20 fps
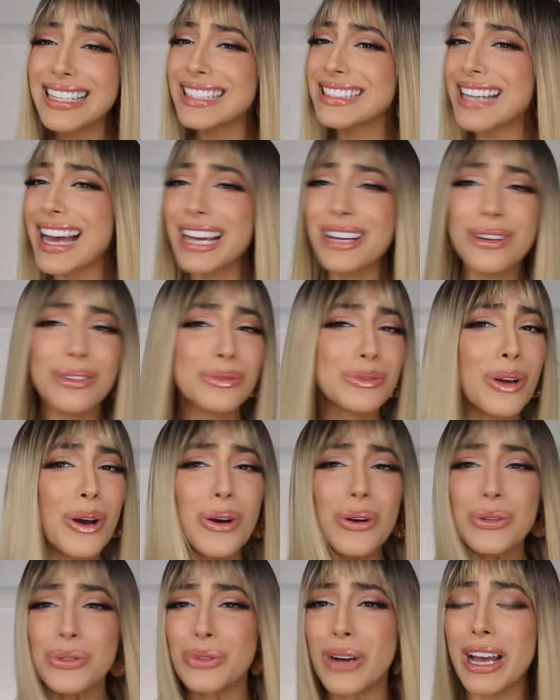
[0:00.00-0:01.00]
And I don't
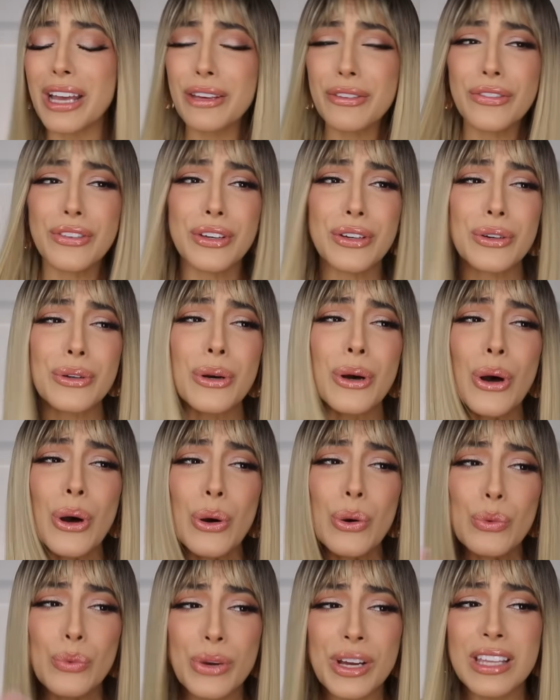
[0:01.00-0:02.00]
know, I feel
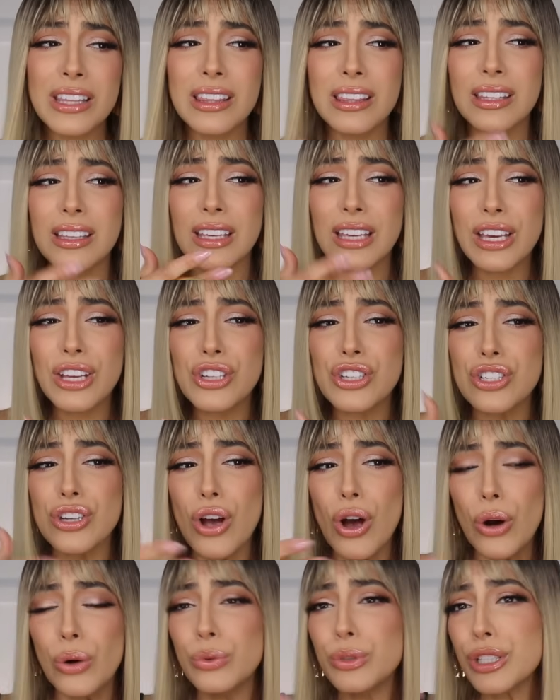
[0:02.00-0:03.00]
with each
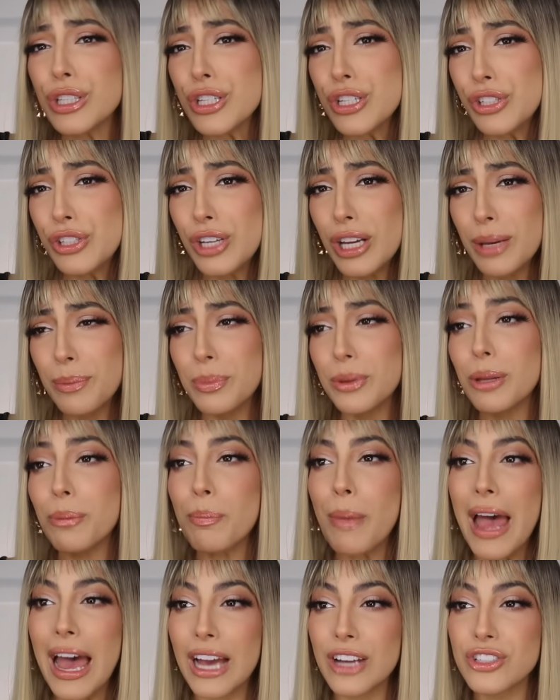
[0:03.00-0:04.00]
ownership, the
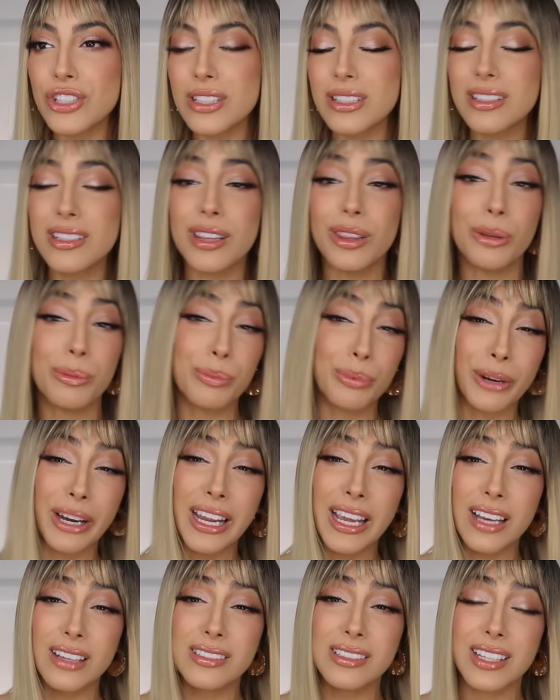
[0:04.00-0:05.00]
pageant, the
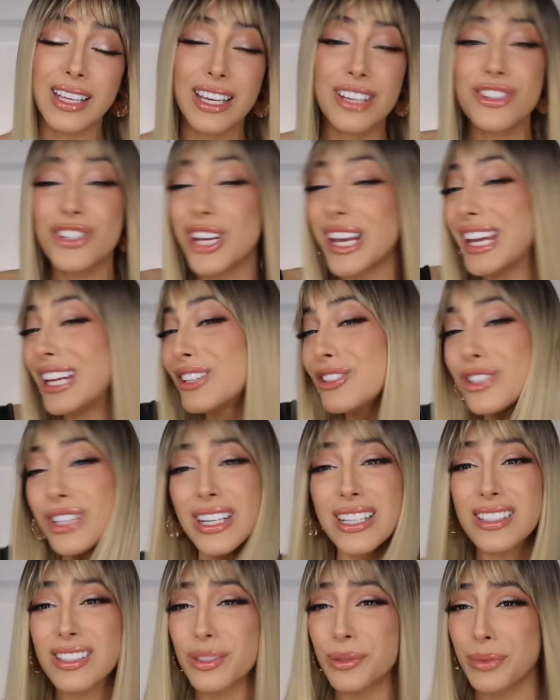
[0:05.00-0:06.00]
brand, it
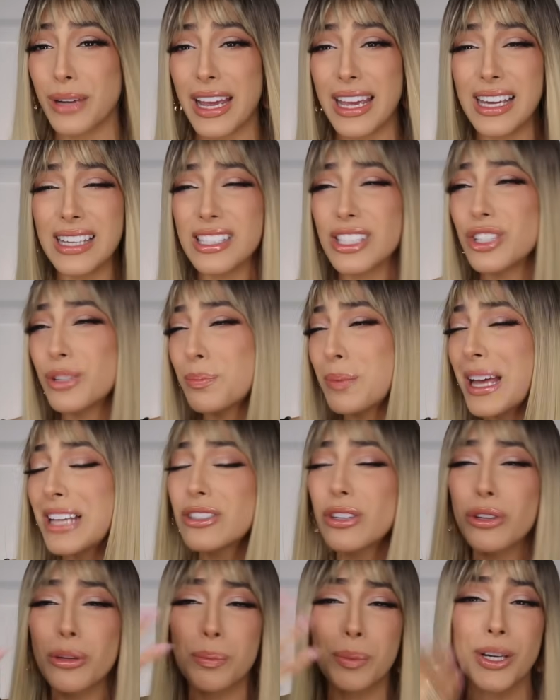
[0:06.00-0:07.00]
changes, right? Because it
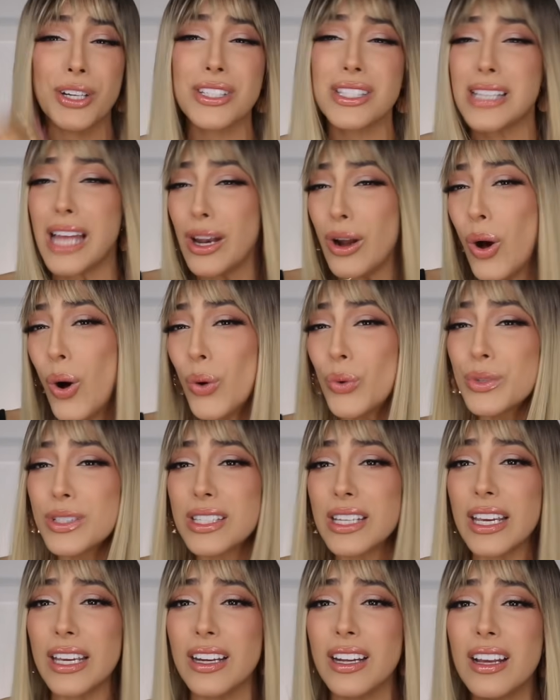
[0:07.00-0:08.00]
depends on the person that
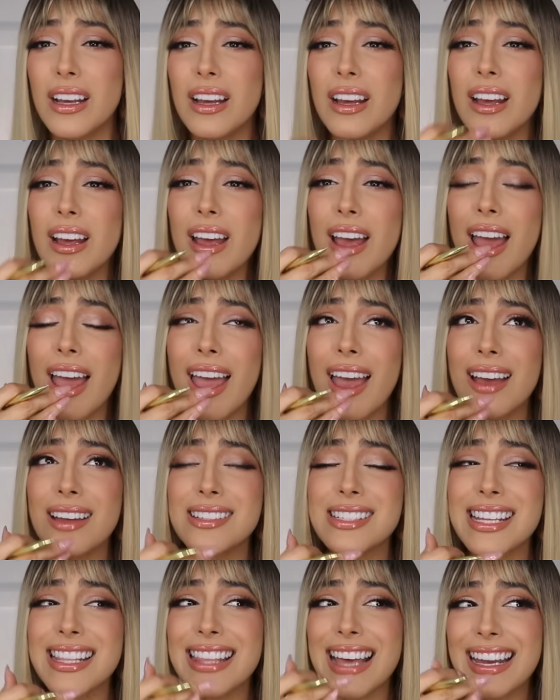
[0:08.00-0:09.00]
owns it.
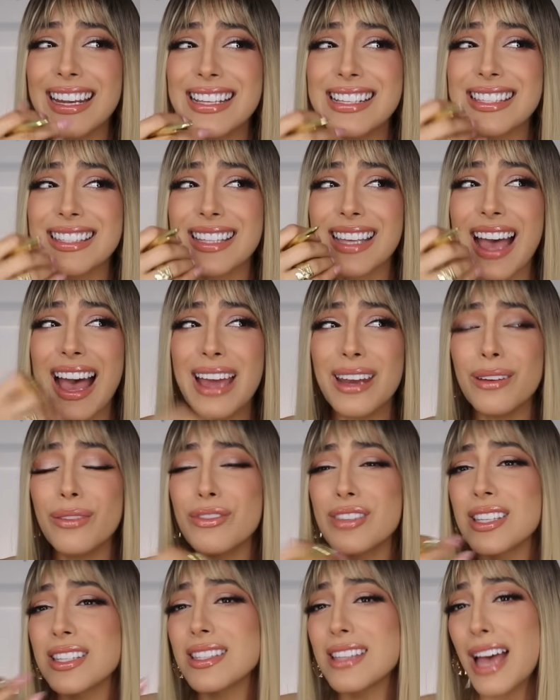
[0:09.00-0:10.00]
And that is kind
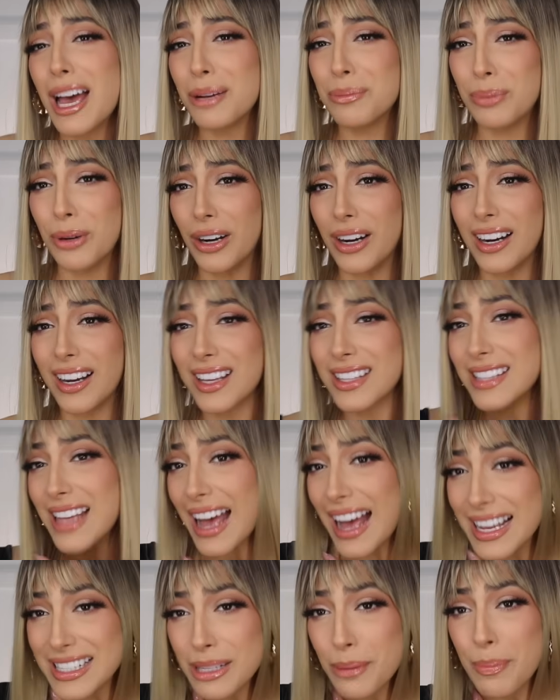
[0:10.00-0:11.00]
of the sad part, because
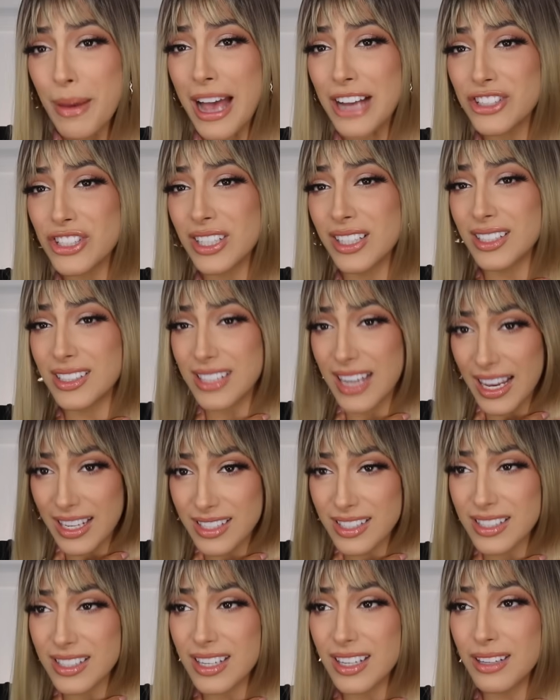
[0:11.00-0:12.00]
as a pageant
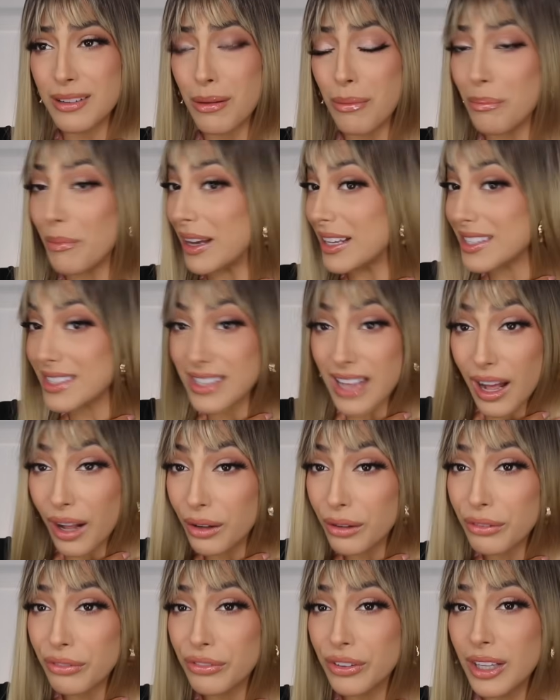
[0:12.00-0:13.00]
contestant
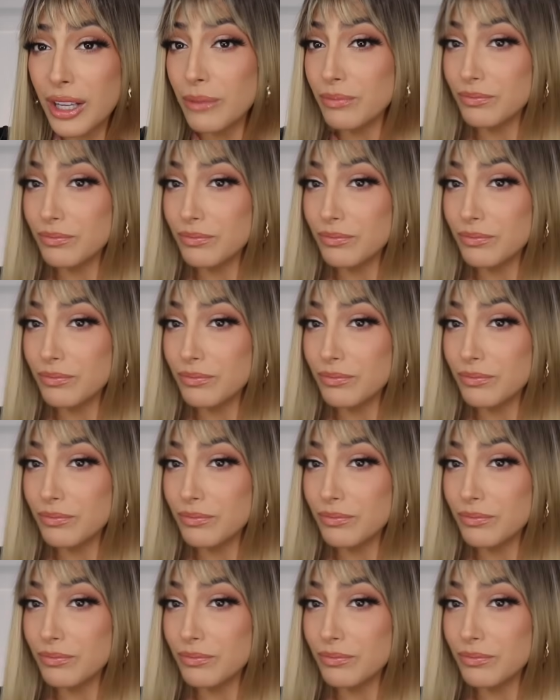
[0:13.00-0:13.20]
myself,